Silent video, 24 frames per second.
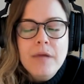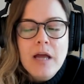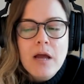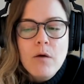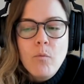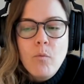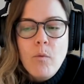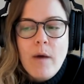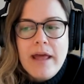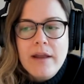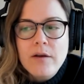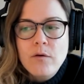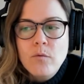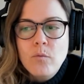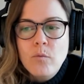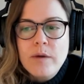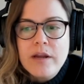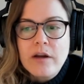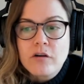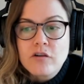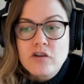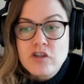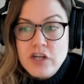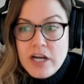When we
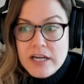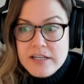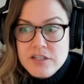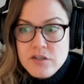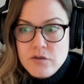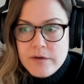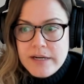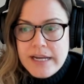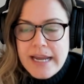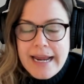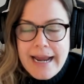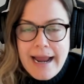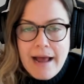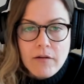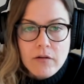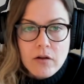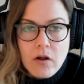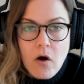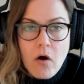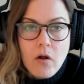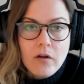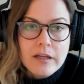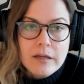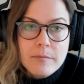are just drinking
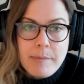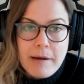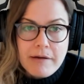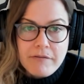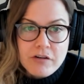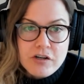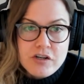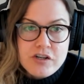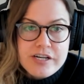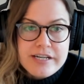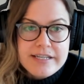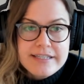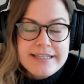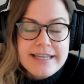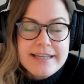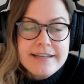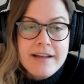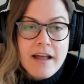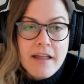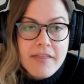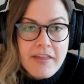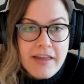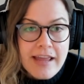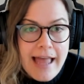alcoholic beverages and
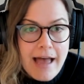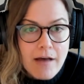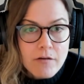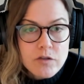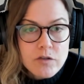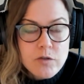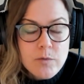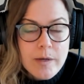nothing else,